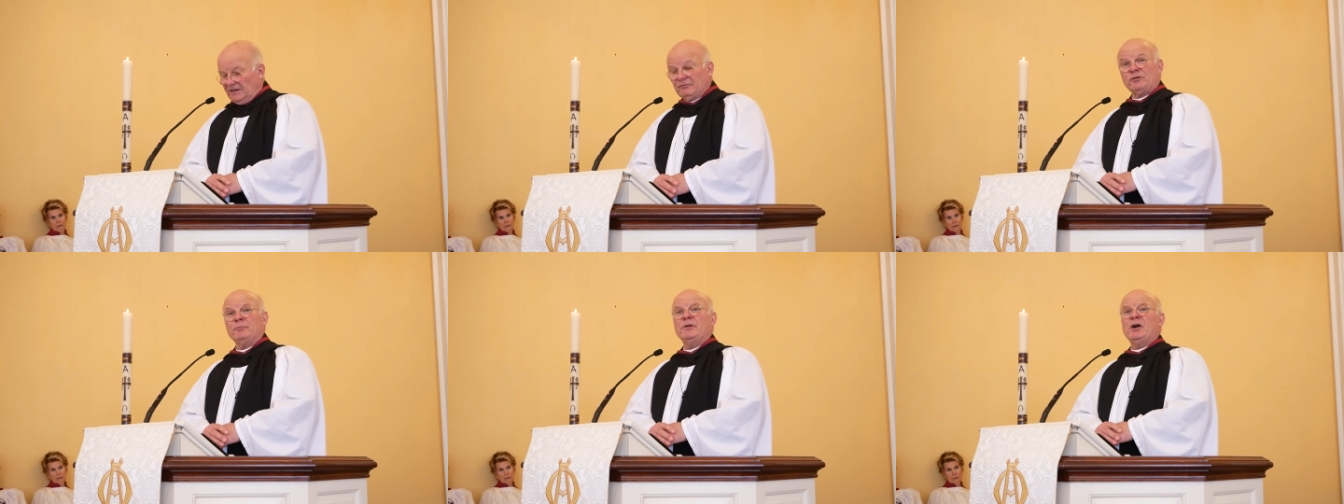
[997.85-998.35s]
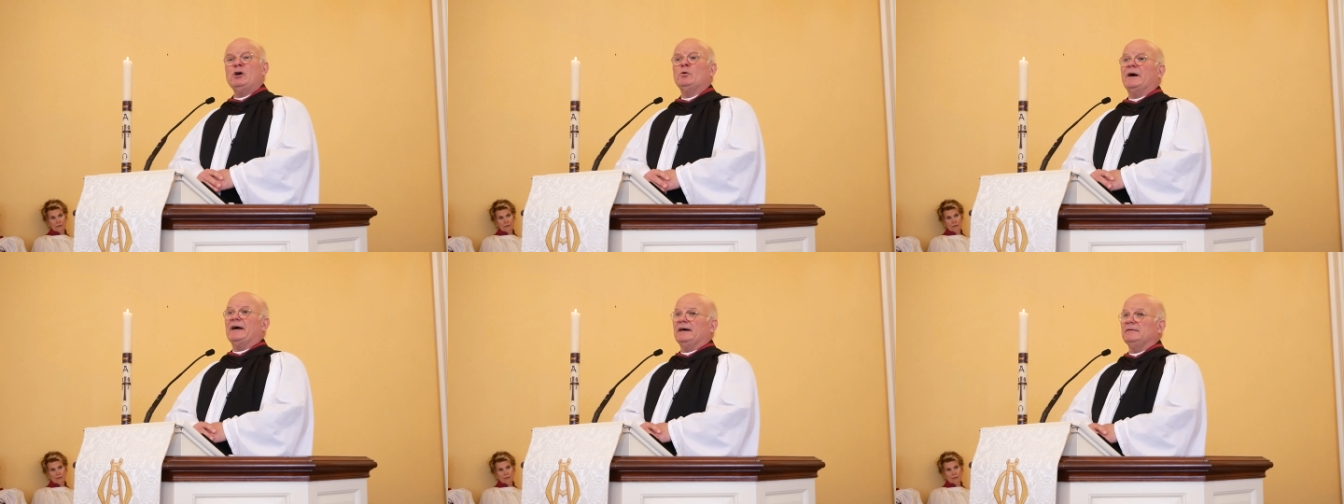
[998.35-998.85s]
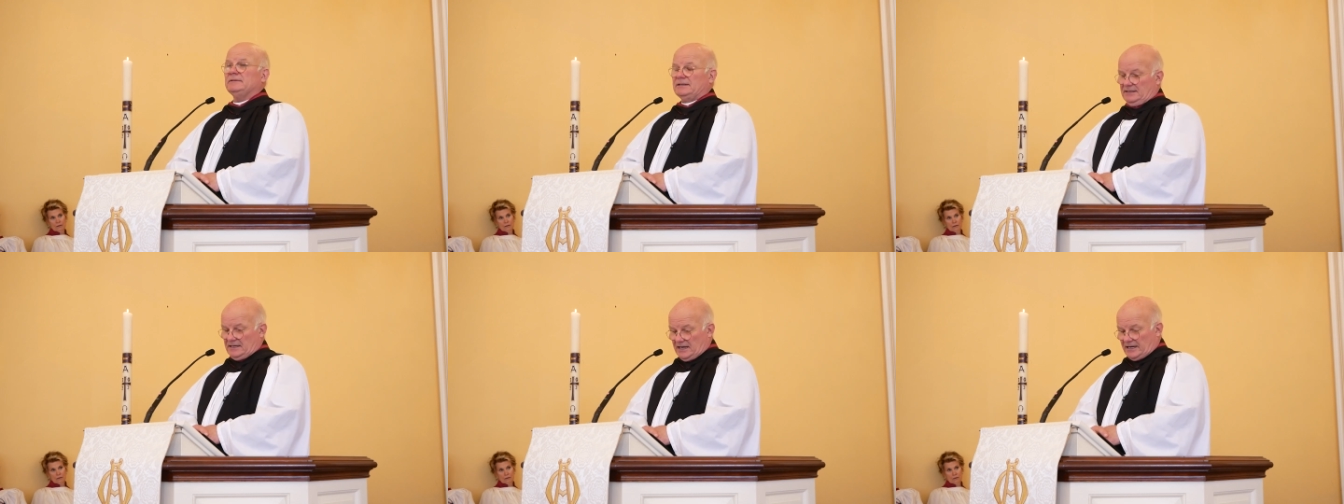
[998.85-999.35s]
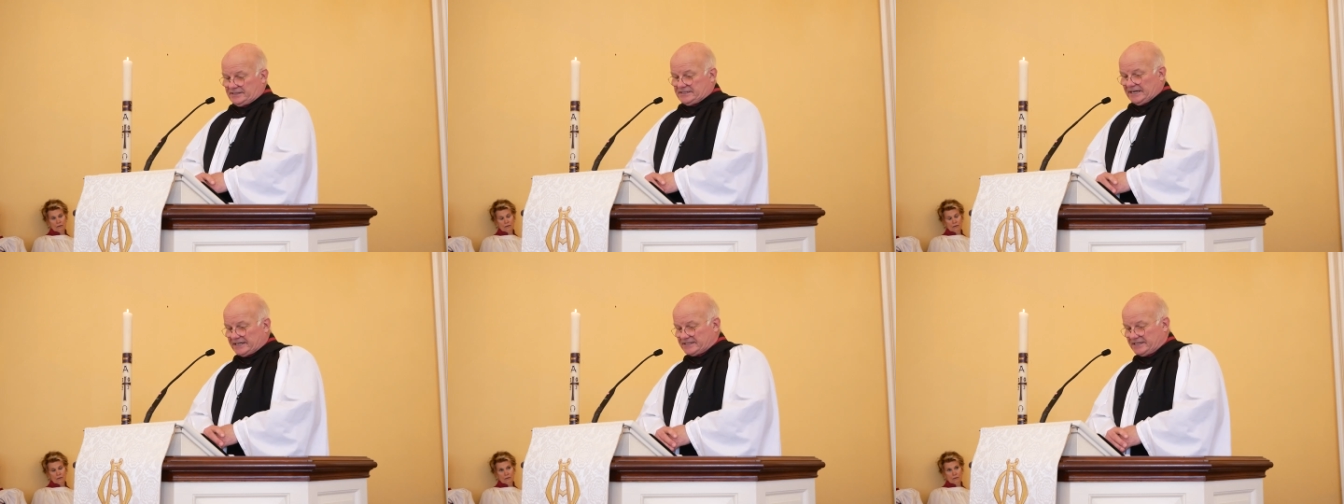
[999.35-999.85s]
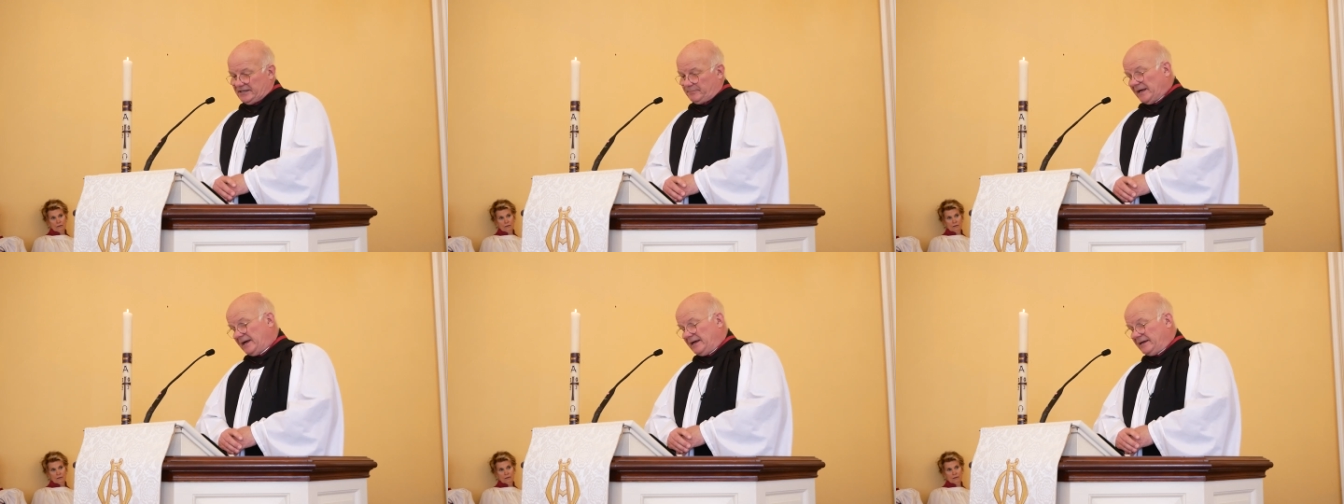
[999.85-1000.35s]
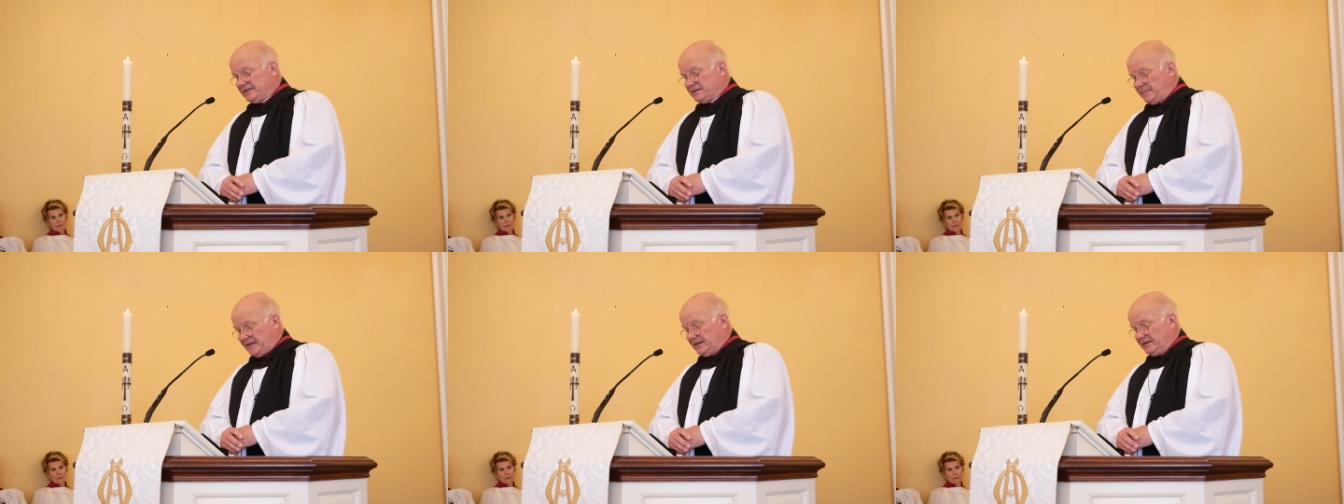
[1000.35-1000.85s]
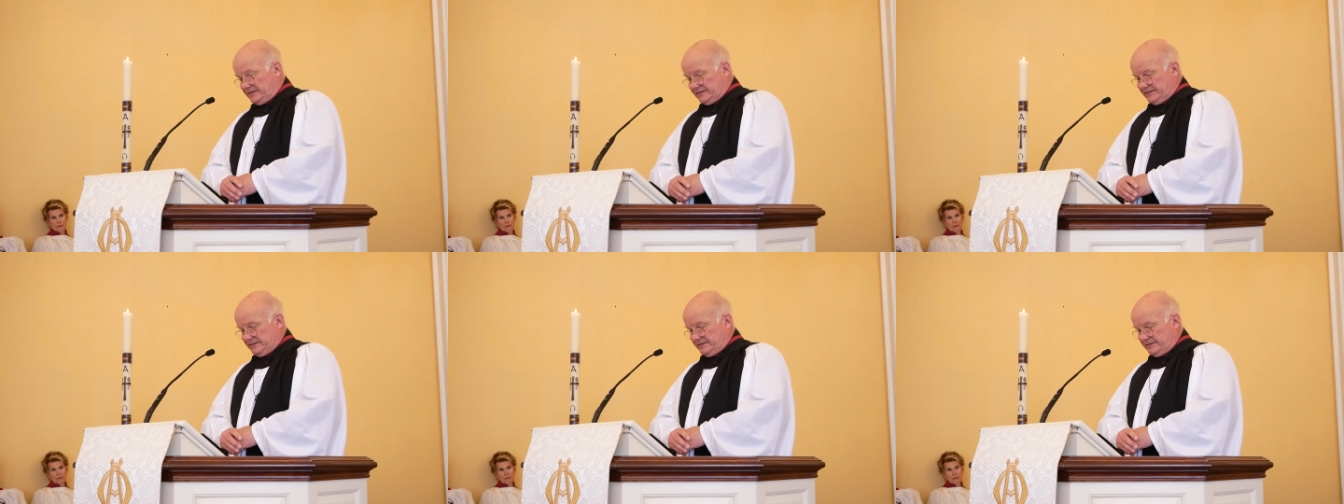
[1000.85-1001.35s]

From nowhere, a Dixie band appeared,